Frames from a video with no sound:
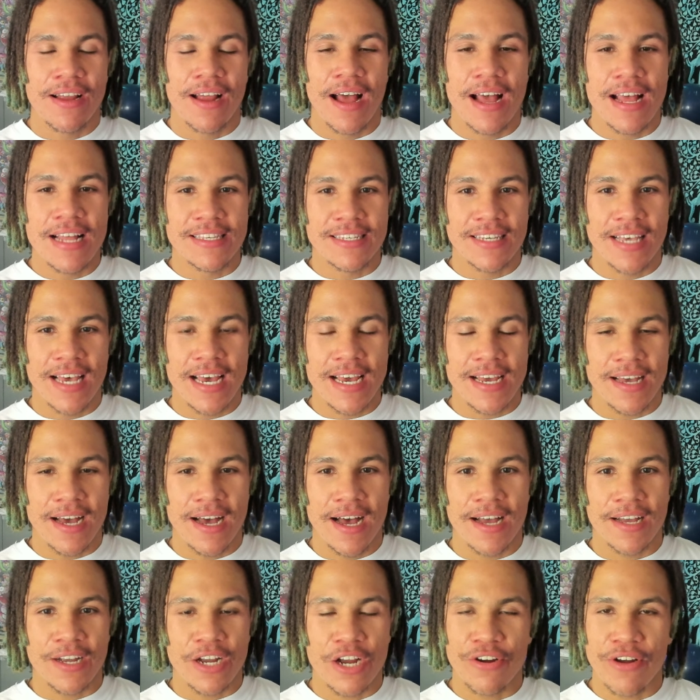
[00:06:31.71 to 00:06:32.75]

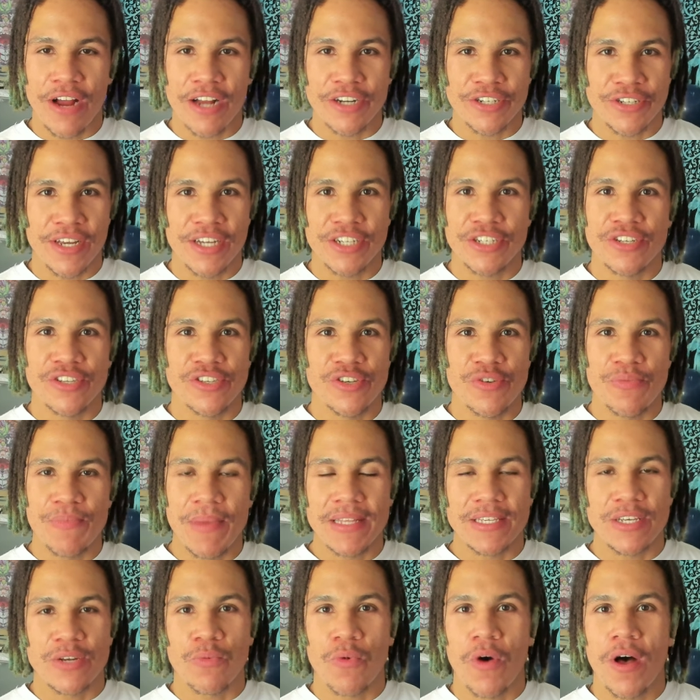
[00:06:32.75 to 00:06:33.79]
congratulations, you
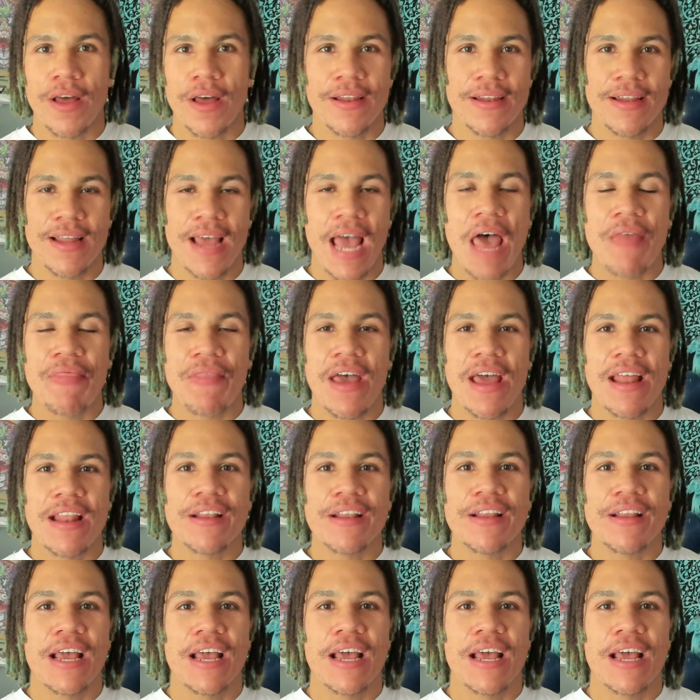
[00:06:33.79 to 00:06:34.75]
minted one, and then